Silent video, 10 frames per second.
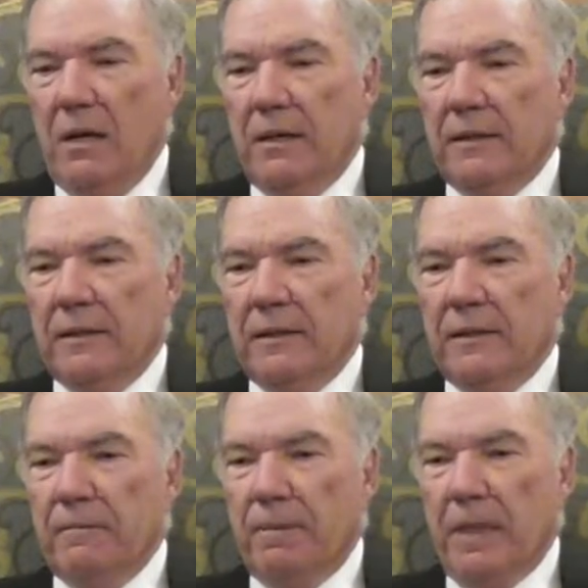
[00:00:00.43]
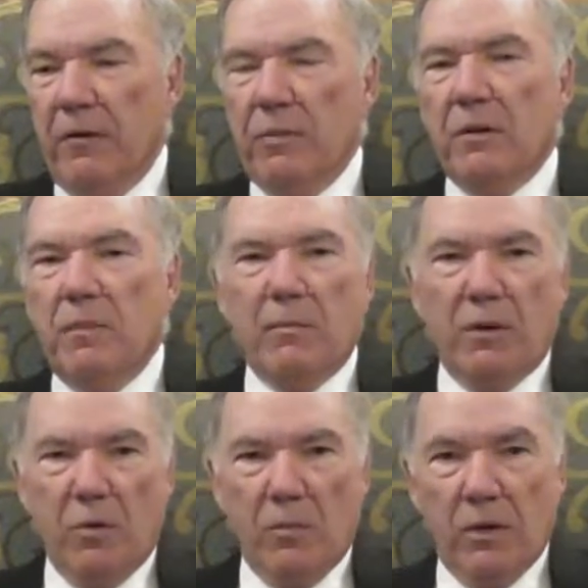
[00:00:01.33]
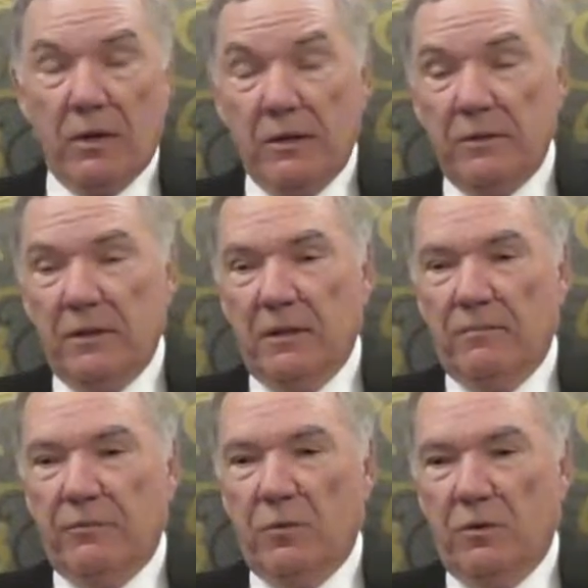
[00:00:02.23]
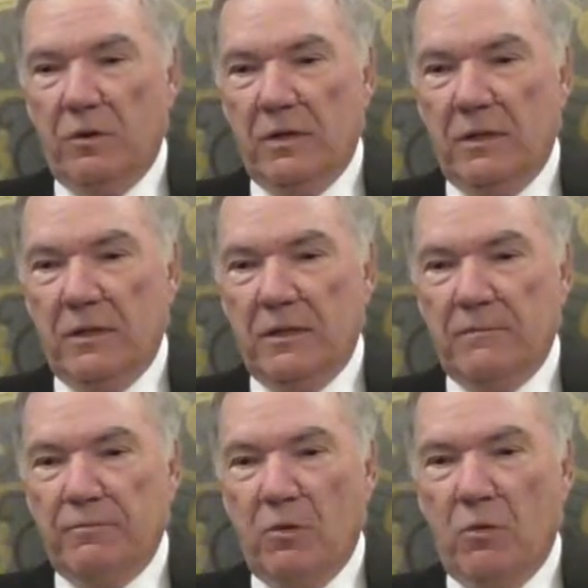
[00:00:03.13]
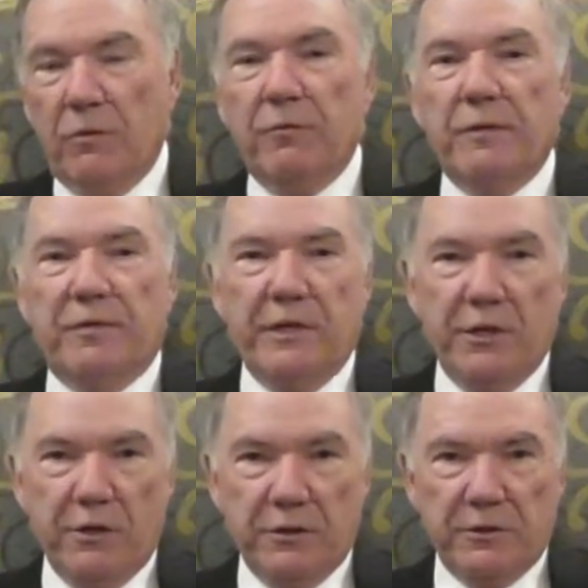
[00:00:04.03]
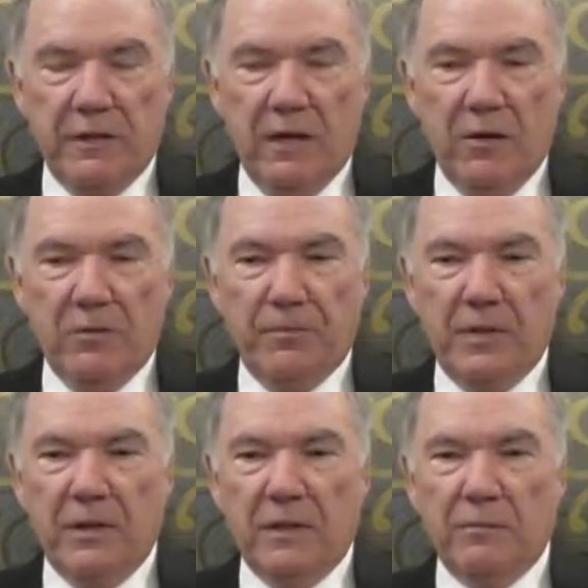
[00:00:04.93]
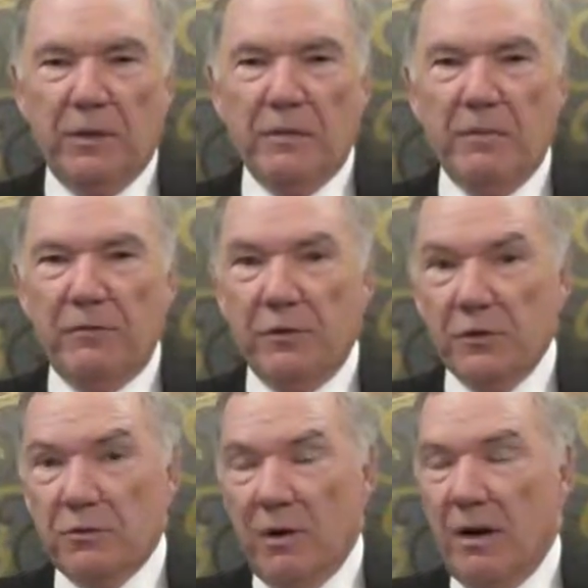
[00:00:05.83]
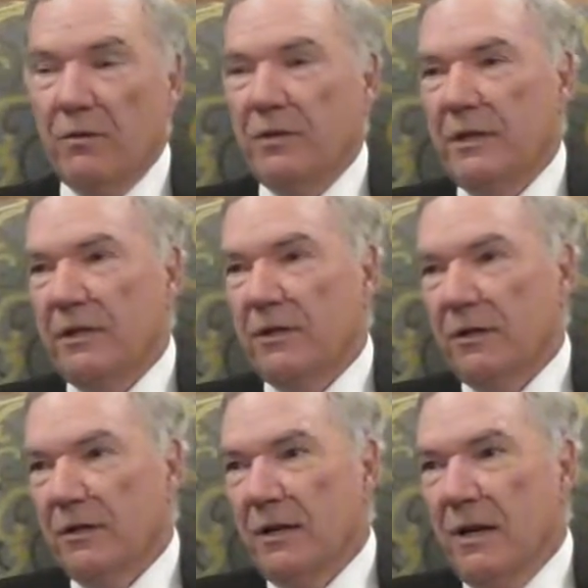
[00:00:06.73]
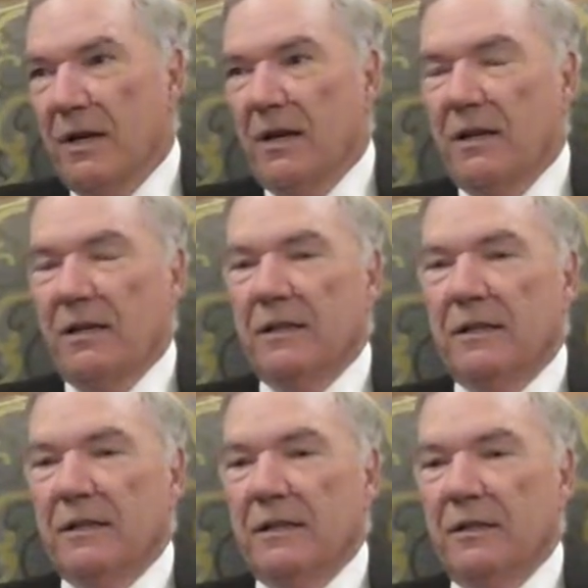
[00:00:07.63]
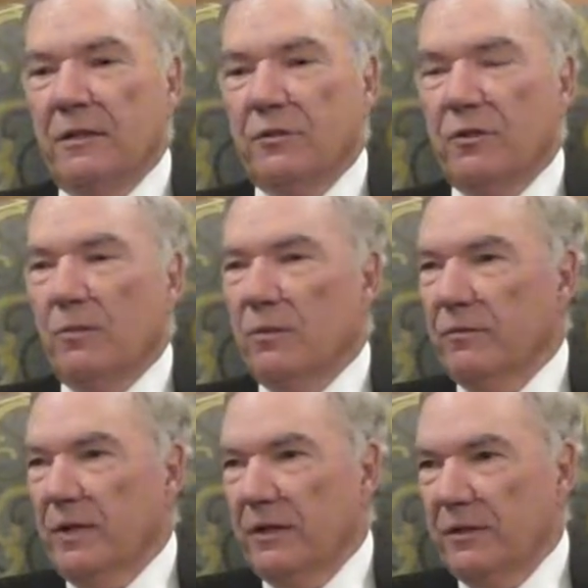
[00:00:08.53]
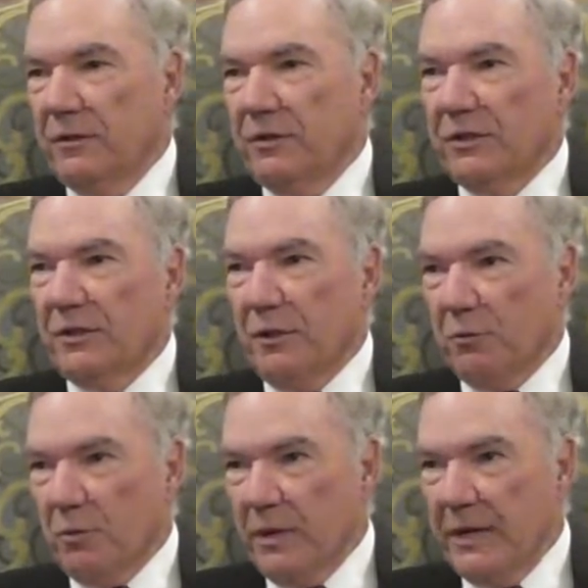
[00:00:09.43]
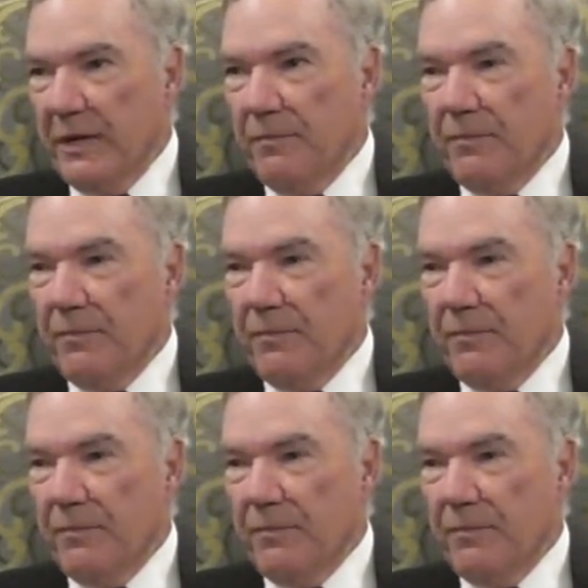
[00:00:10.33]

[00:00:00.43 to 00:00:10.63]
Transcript: I've been a member at Omaha Country Club for over 50 years now. Played my first round here in the summer of 1963.